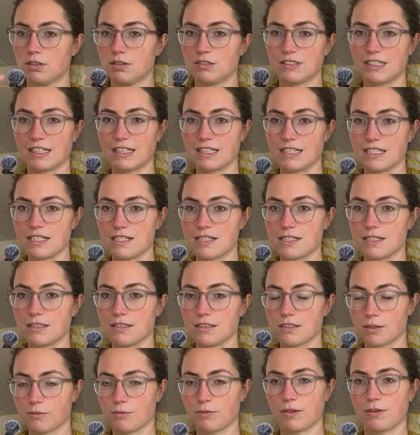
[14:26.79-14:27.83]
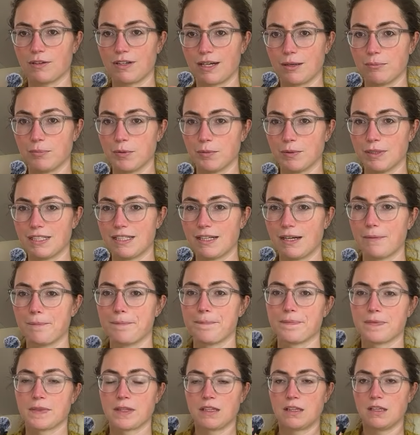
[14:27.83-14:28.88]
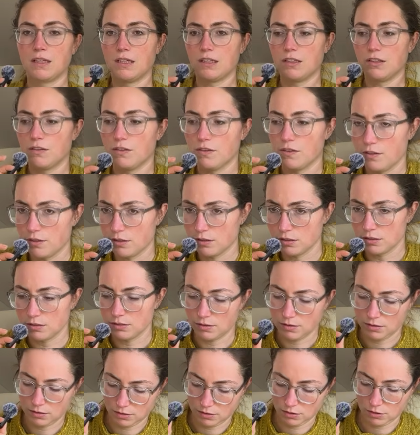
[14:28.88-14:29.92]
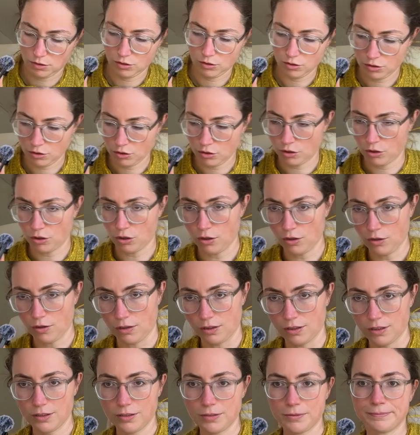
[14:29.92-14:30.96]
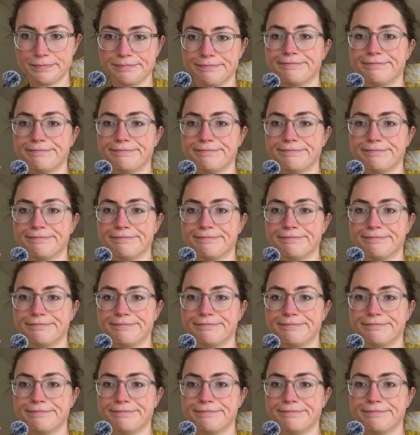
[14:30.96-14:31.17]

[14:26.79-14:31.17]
size. So I'm very happy with that. The collar,